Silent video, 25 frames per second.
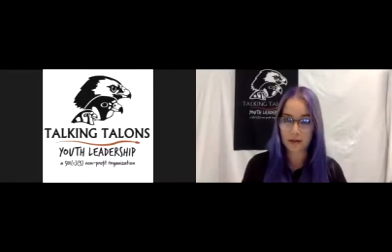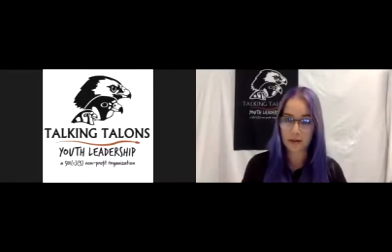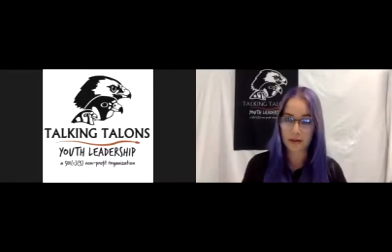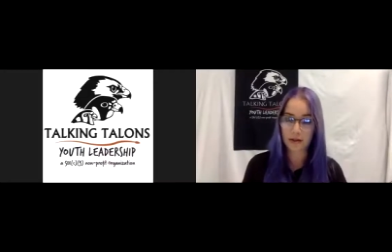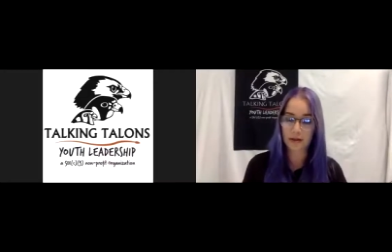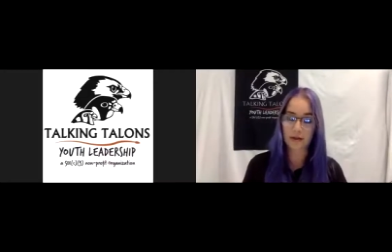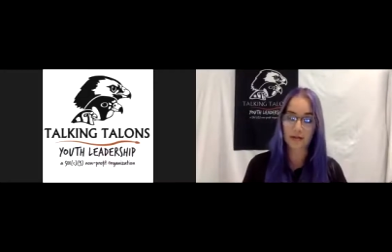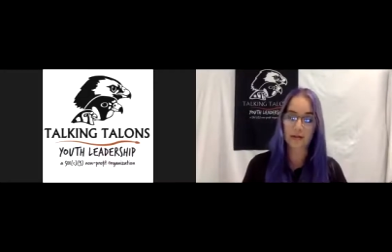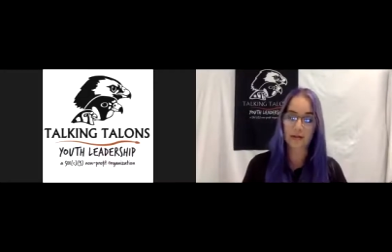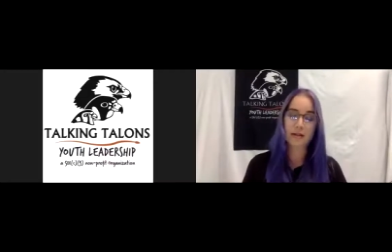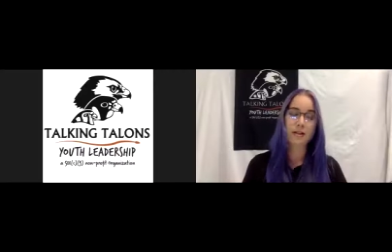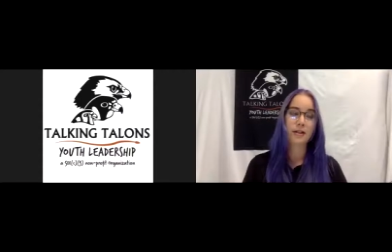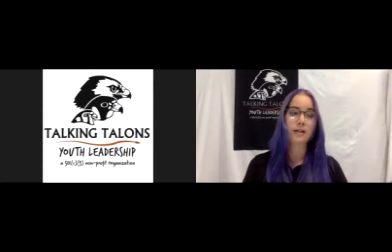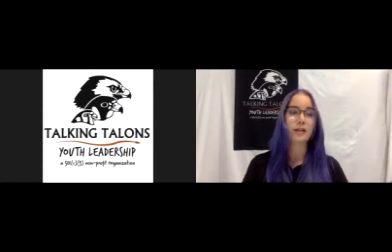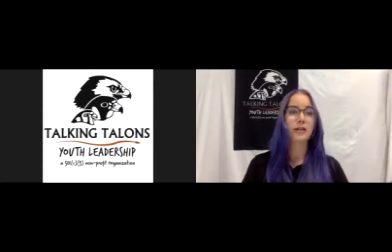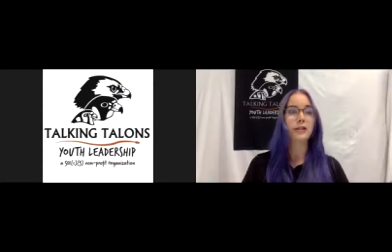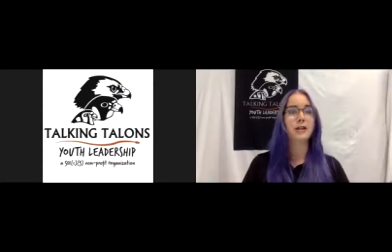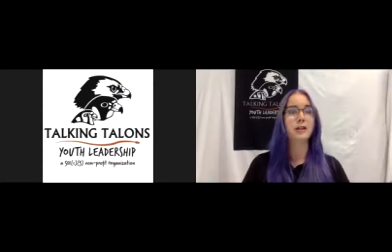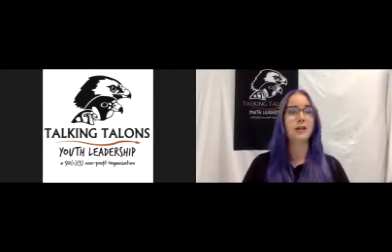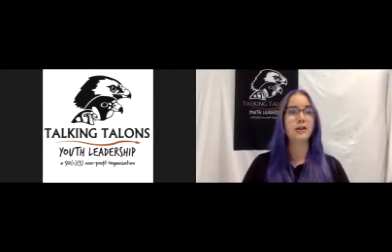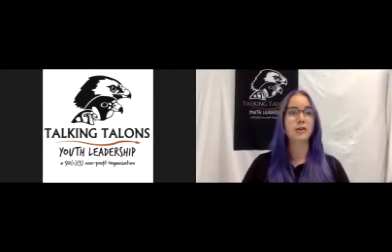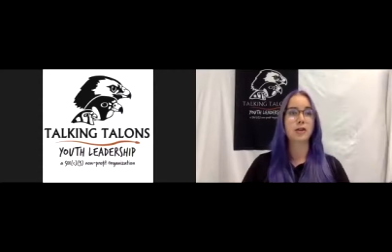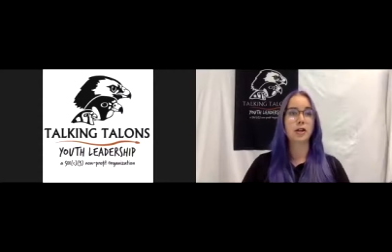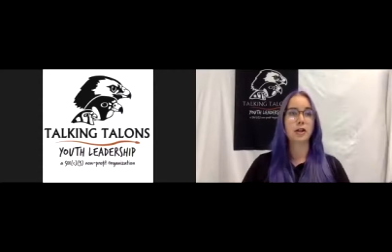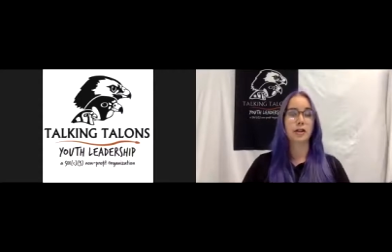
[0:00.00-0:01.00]
So
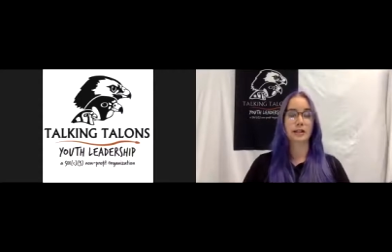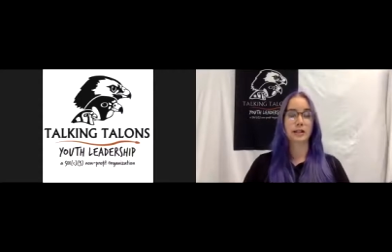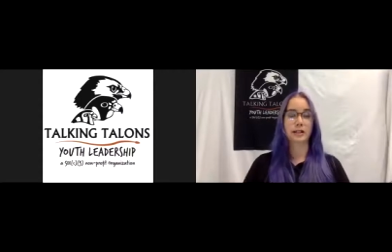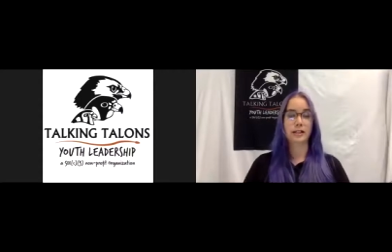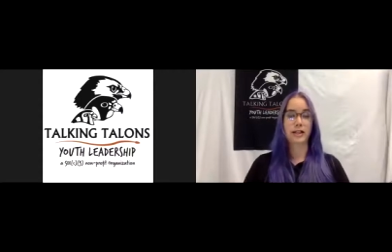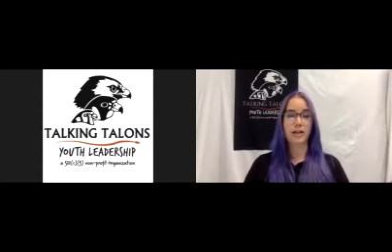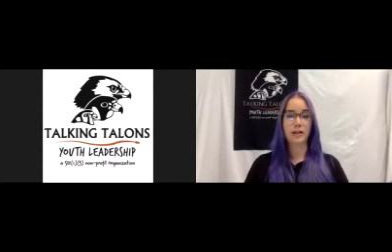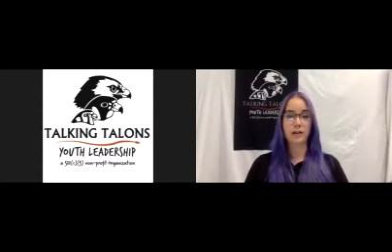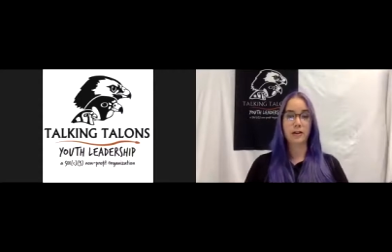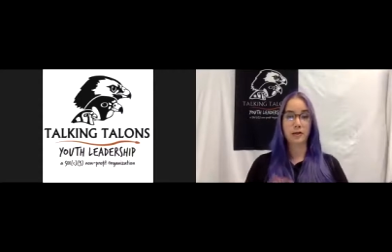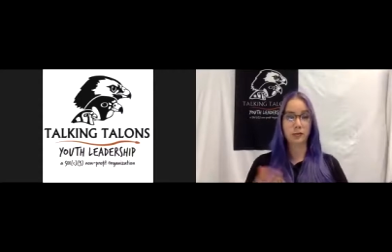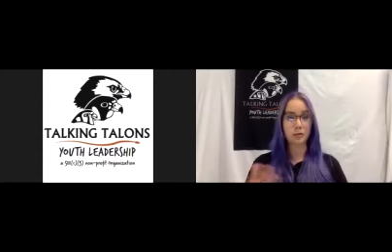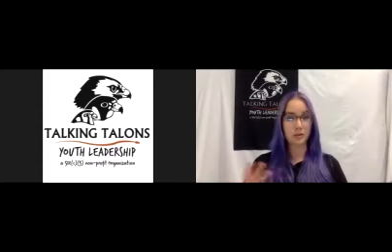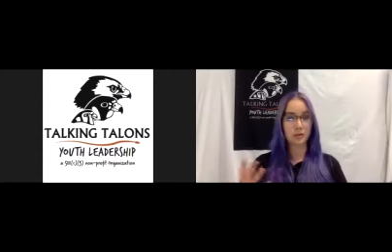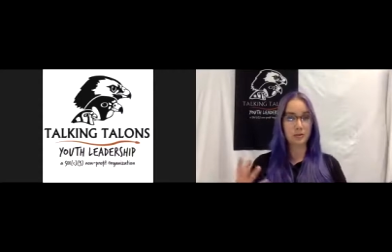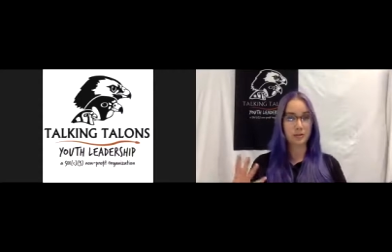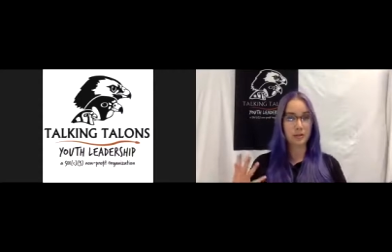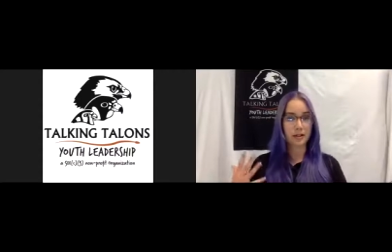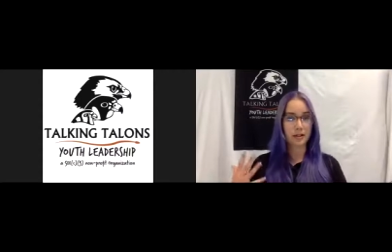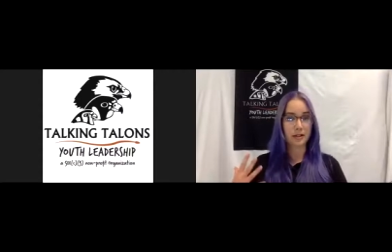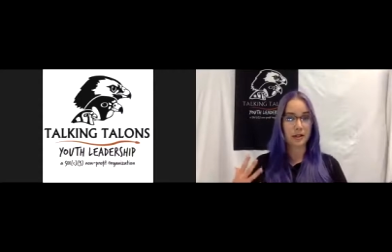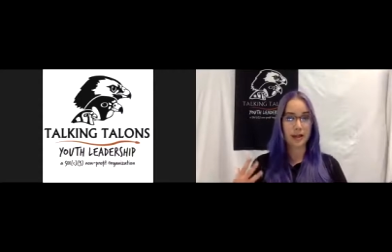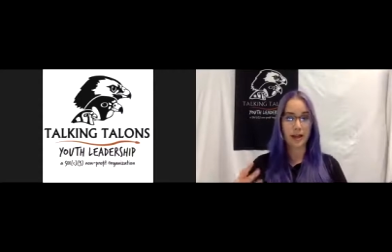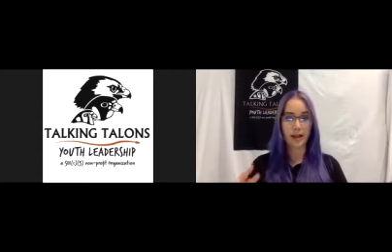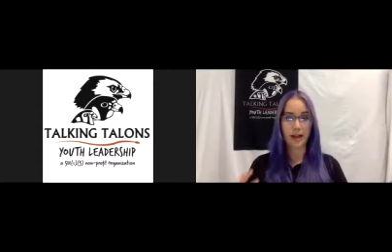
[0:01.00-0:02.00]
here at Talking Talons, we
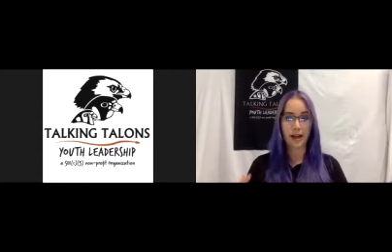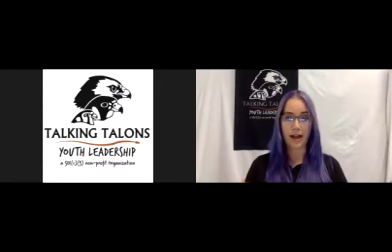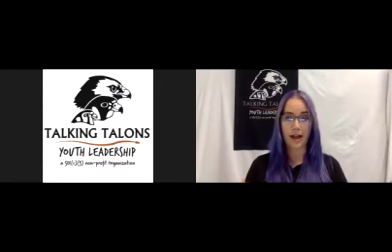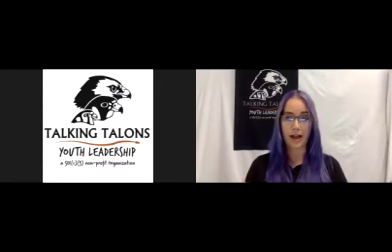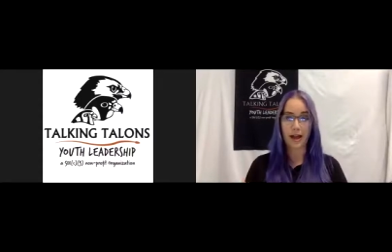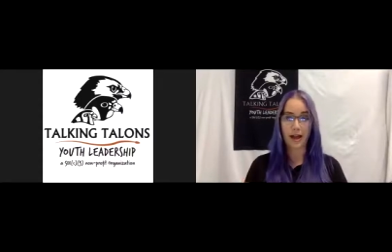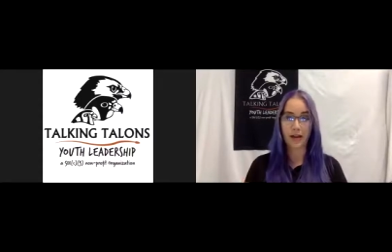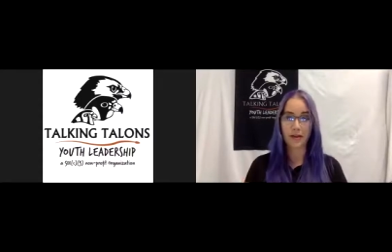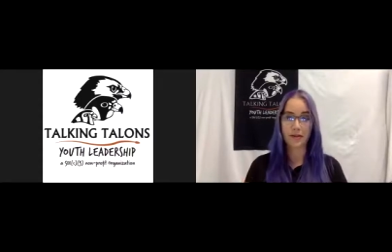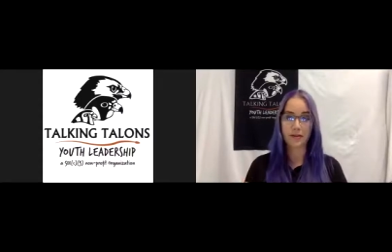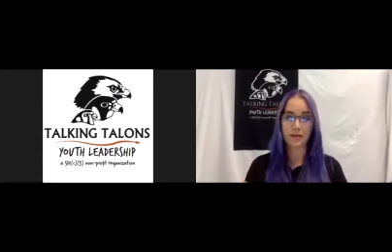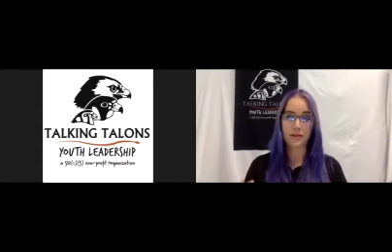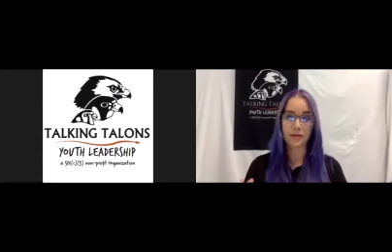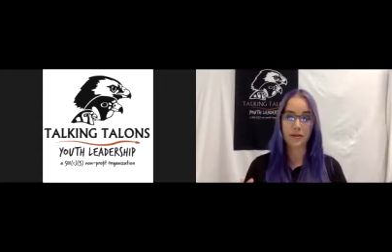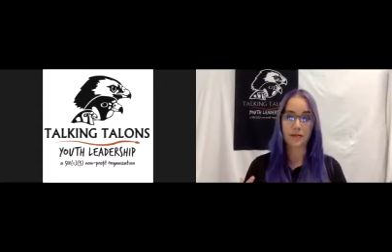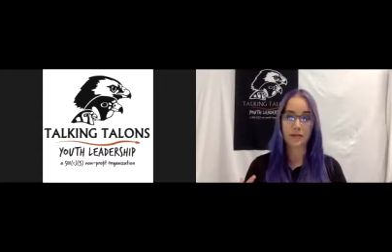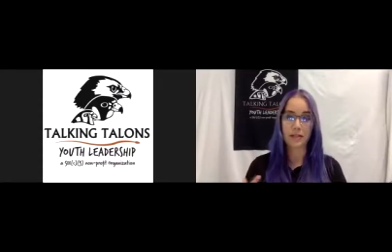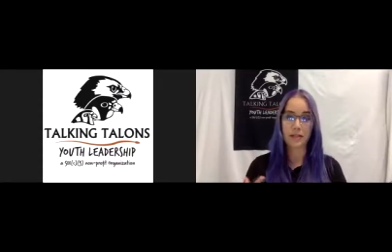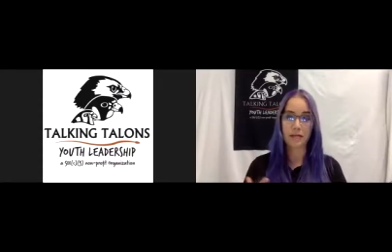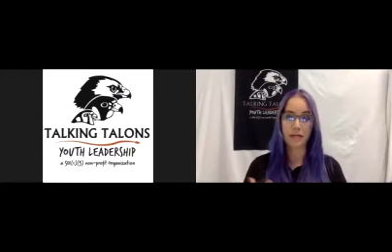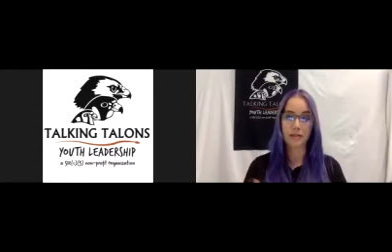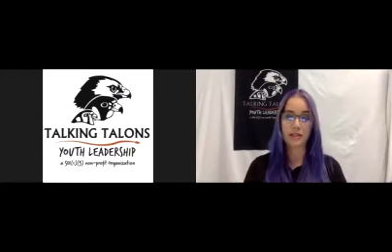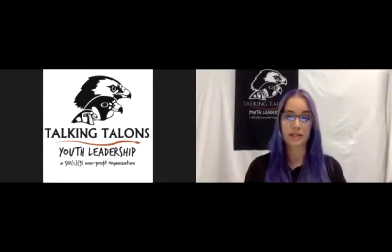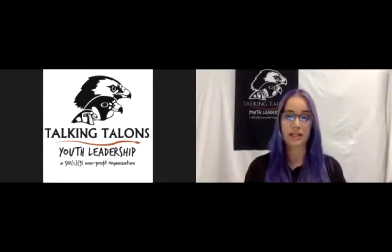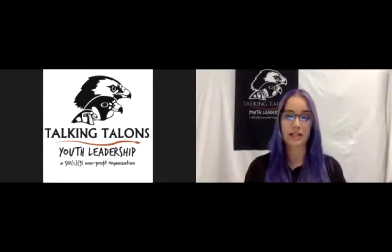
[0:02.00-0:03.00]
would not have
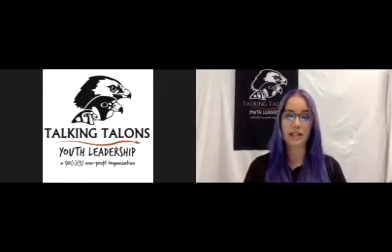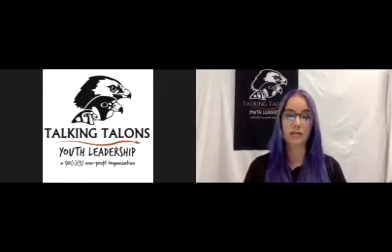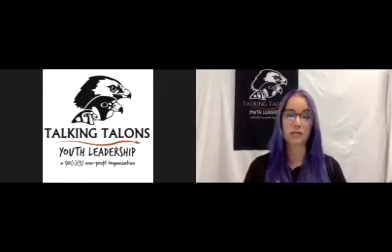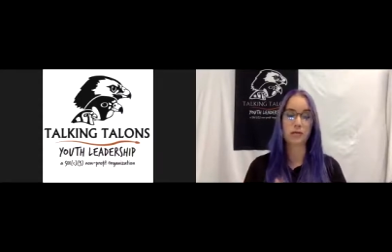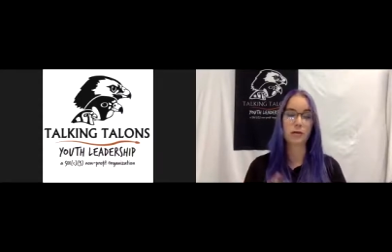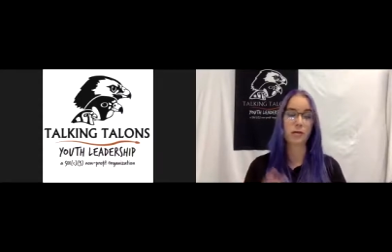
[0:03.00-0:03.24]
venomous snakes.